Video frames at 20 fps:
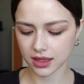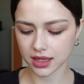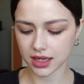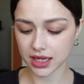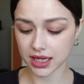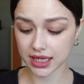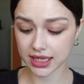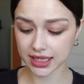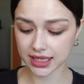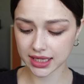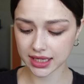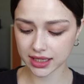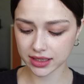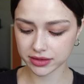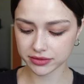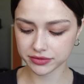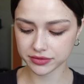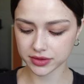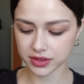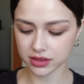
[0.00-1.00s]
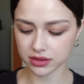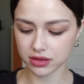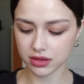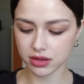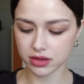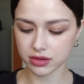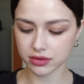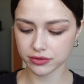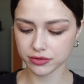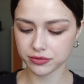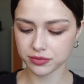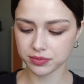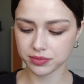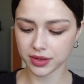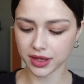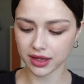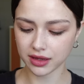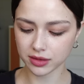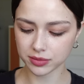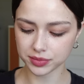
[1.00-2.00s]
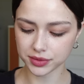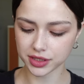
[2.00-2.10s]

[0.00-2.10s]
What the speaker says: I have a lot of pink